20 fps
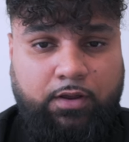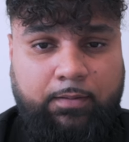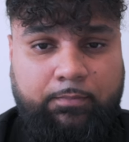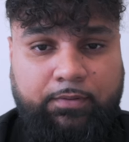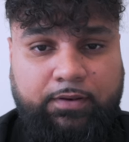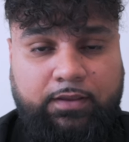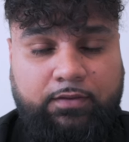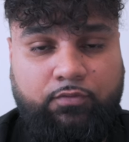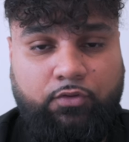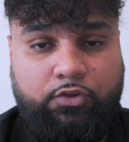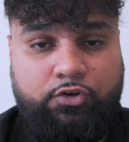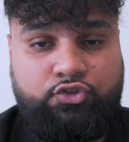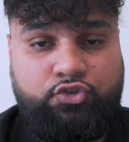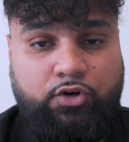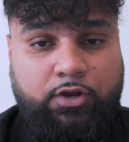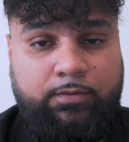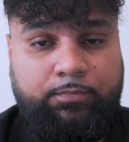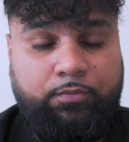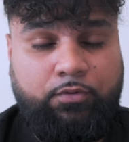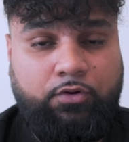I believe, on the
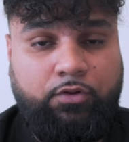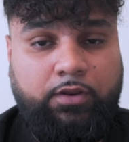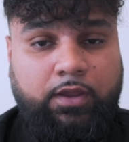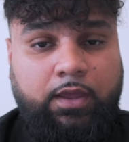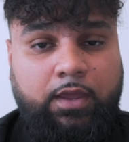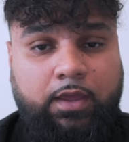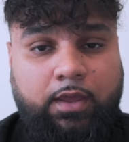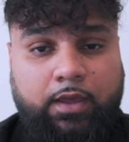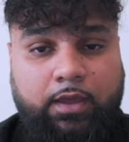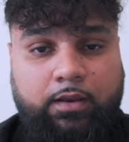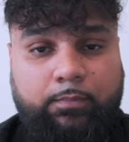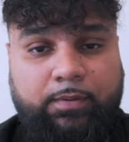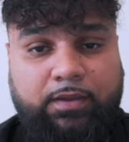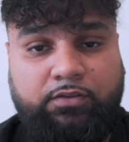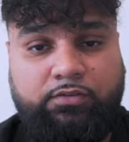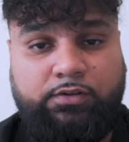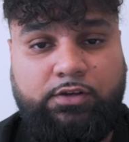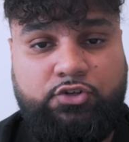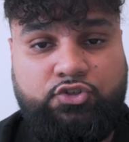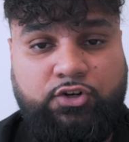tripod, and it
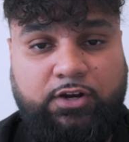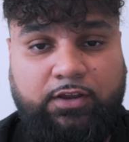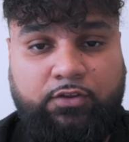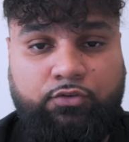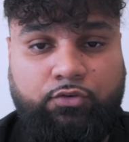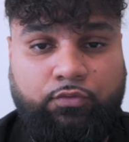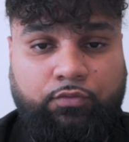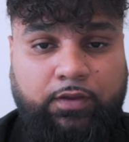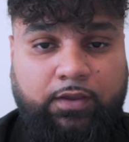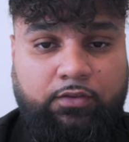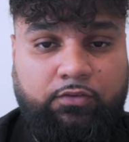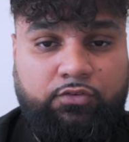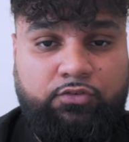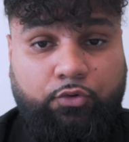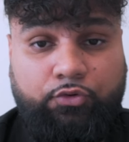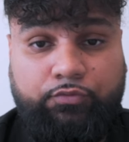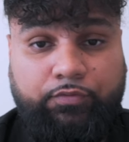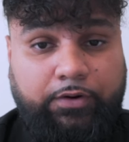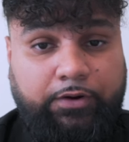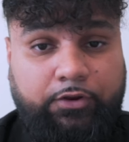basically tracks your face. It
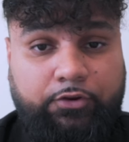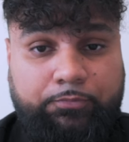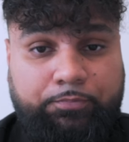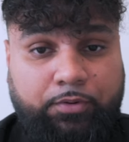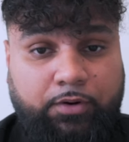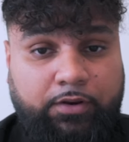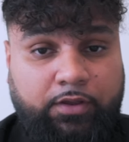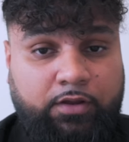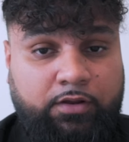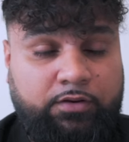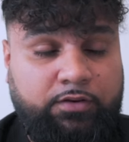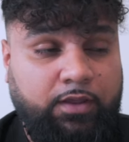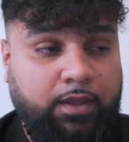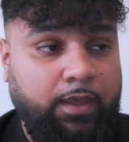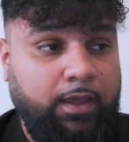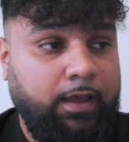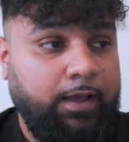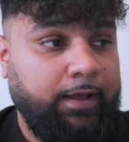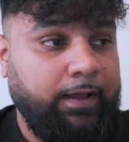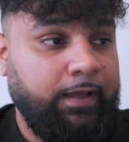was a very good product.
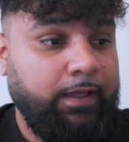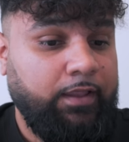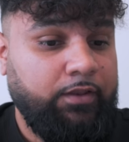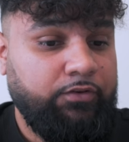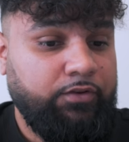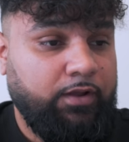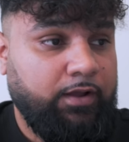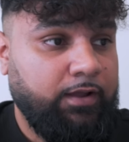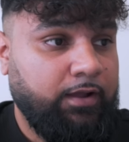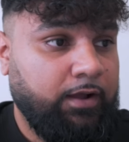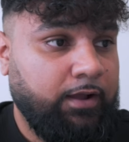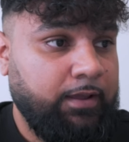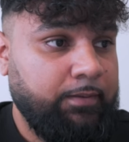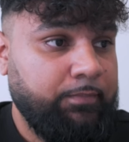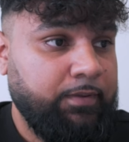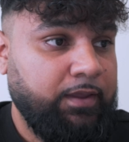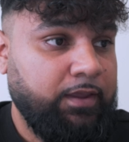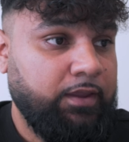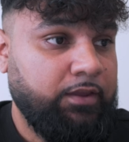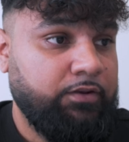And I
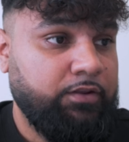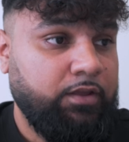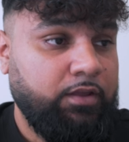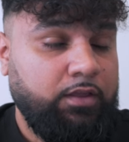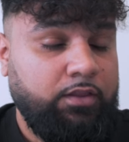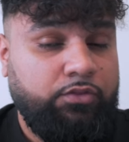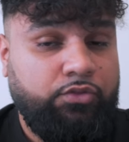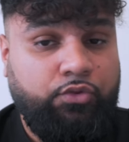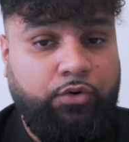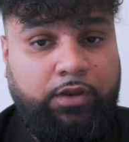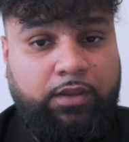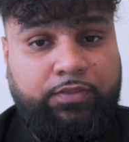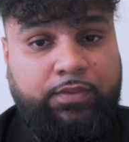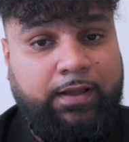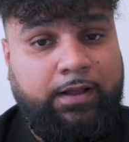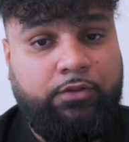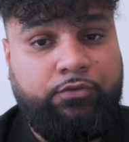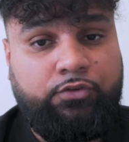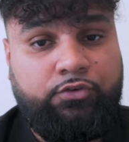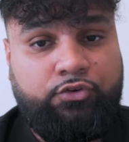made
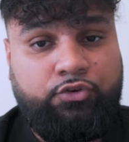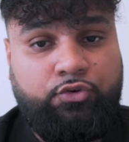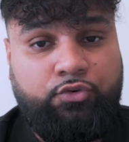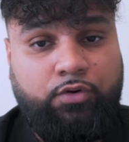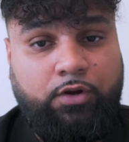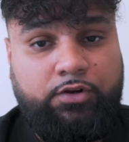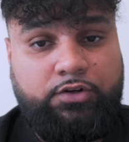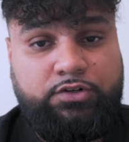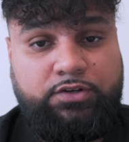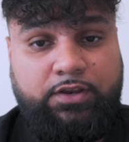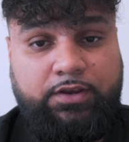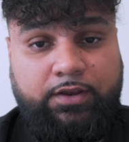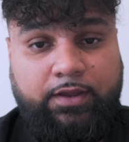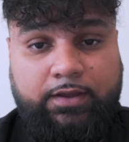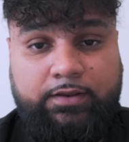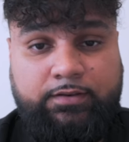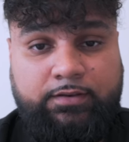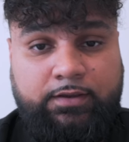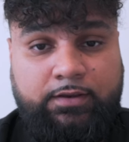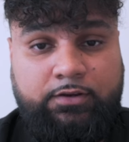
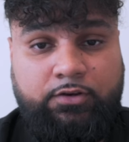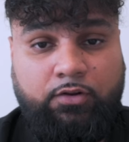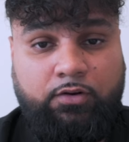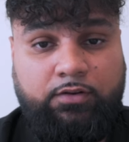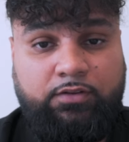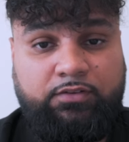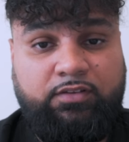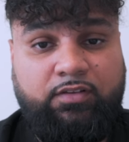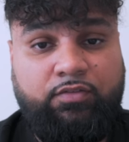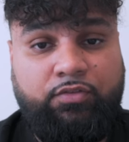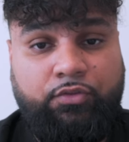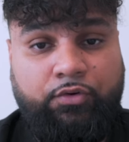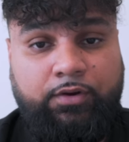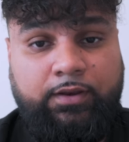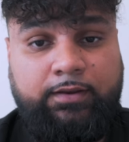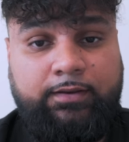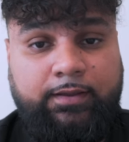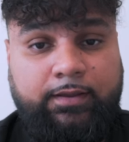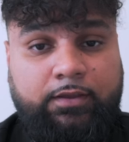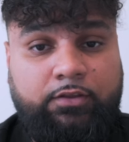$3,219 in
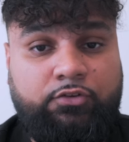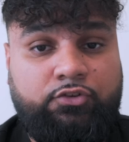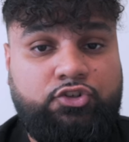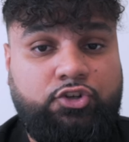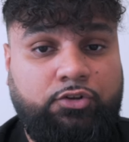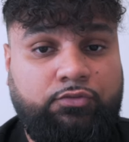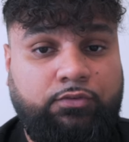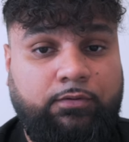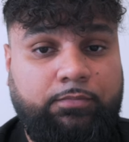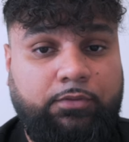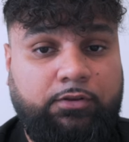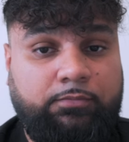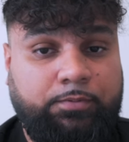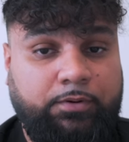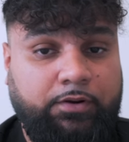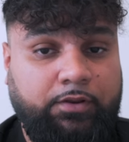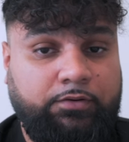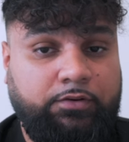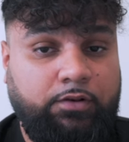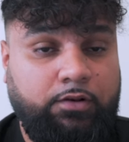3 days just from this
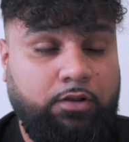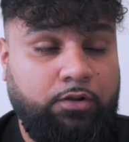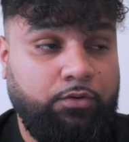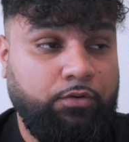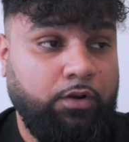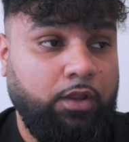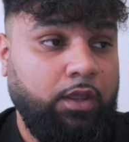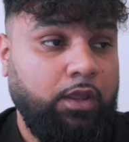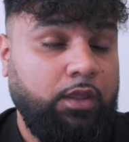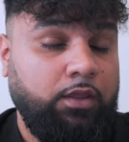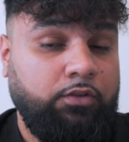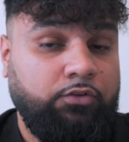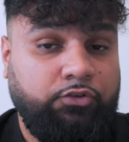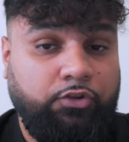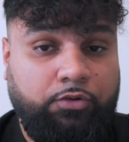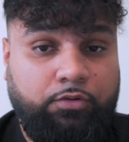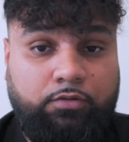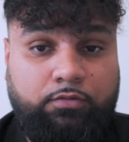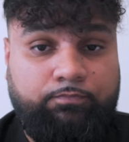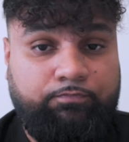product alone.
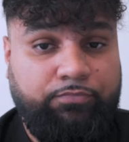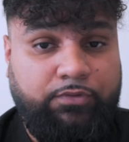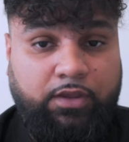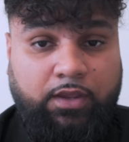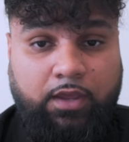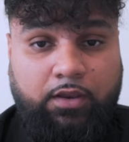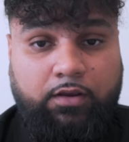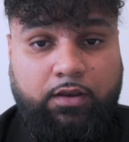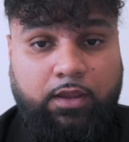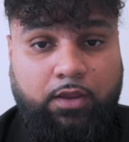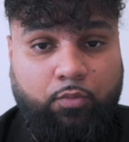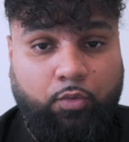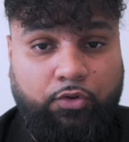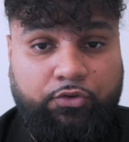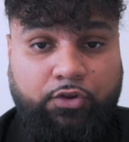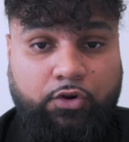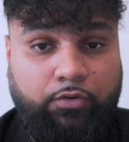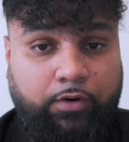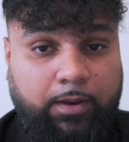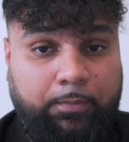So again, it
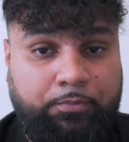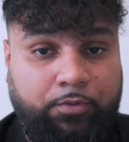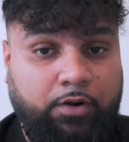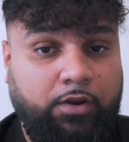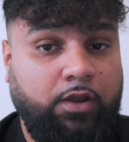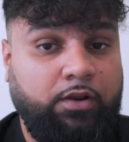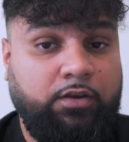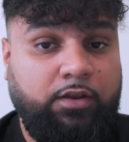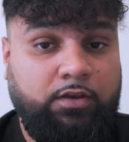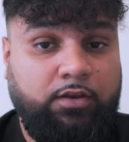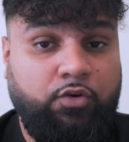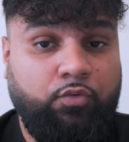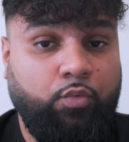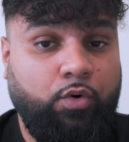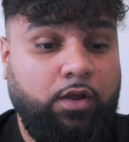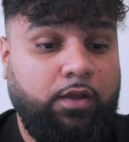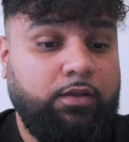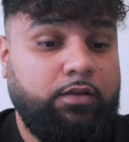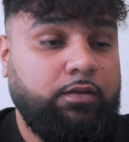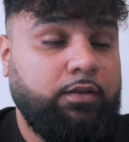was a great product. It did
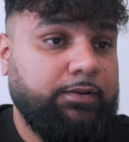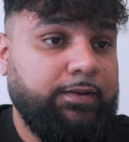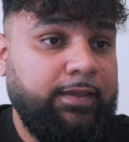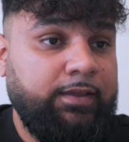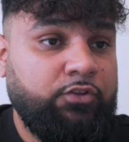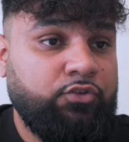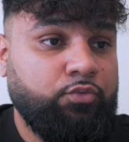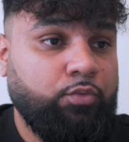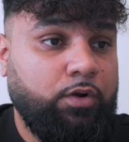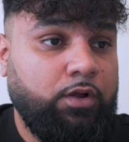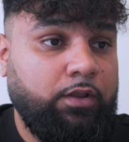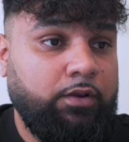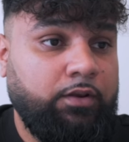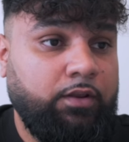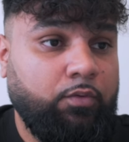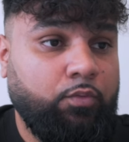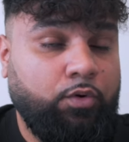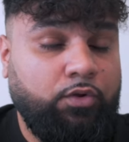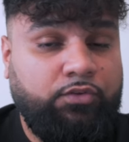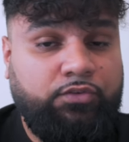work. The next
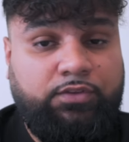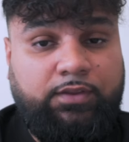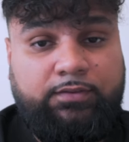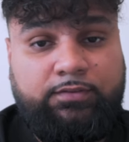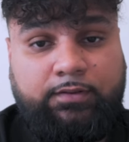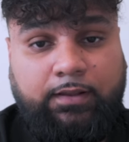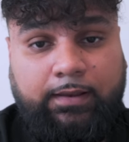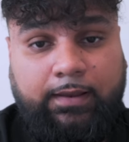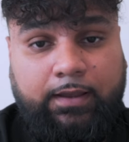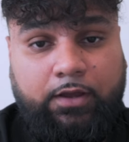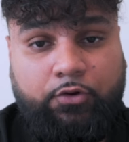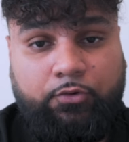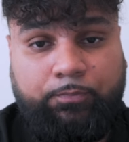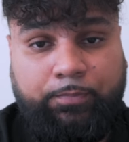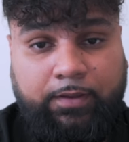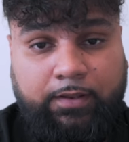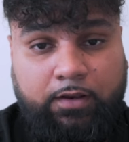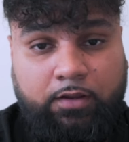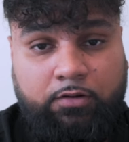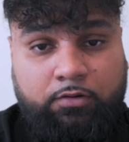one was this cloud
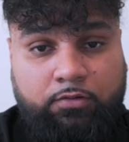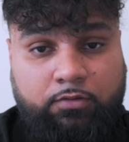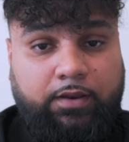pillow.